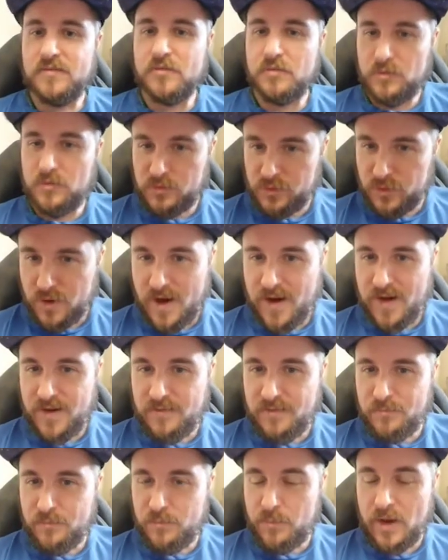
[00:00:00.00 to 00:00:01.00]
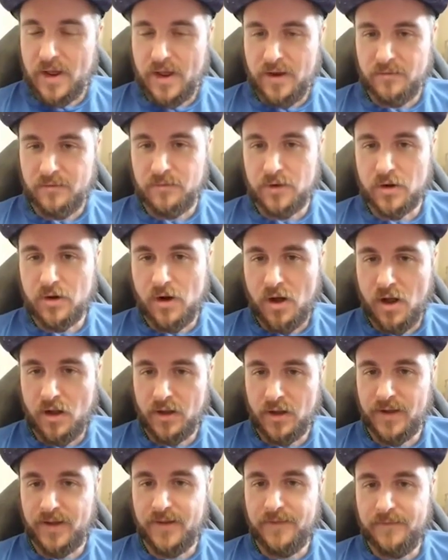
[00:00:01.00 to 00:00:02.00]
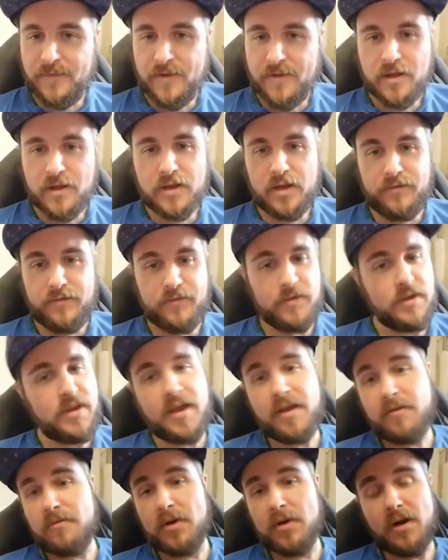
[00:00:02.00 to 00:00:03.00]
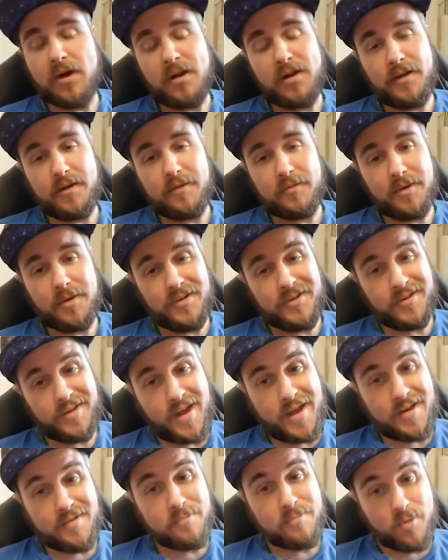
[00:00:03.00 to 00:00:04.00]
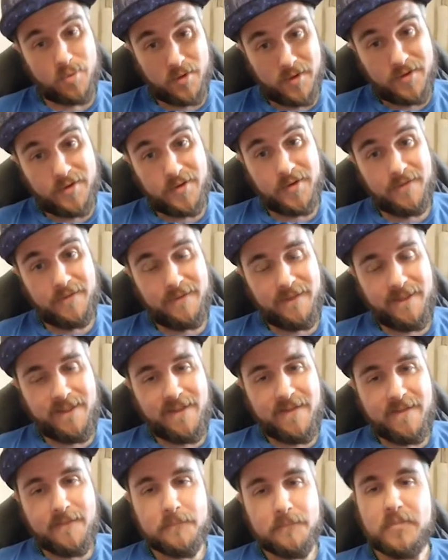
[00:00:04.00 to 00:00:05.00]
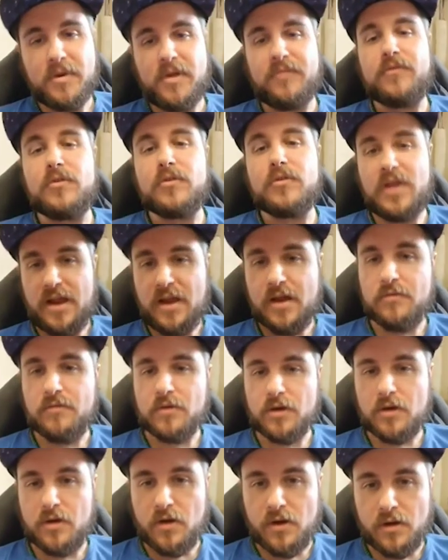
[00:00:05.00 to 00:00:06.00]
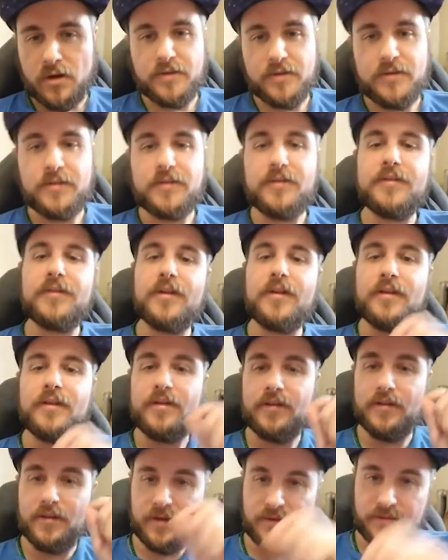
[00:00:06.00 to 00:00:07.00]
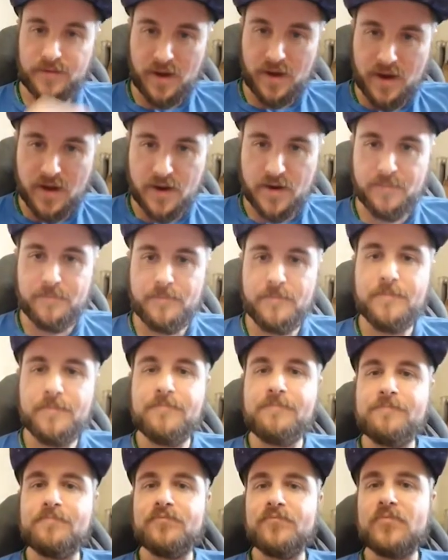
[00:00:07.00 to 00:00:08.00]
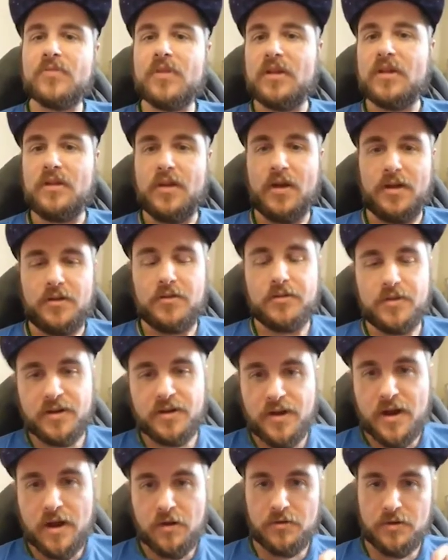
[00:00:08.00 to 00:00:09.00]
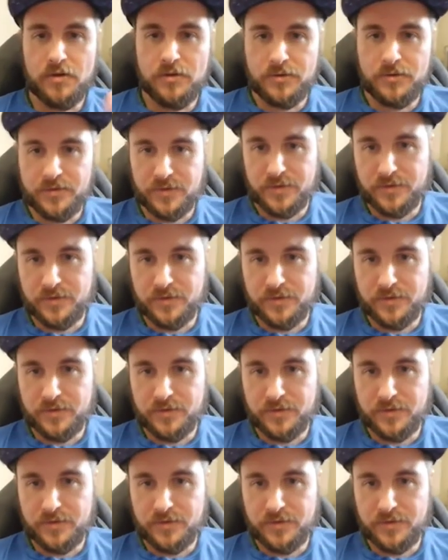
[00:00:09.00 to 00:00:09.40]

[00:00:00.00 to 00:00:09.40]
try and recall it. If you can't recall it, it wasn't that important. But if you can recall it, this is the time that you can now use it,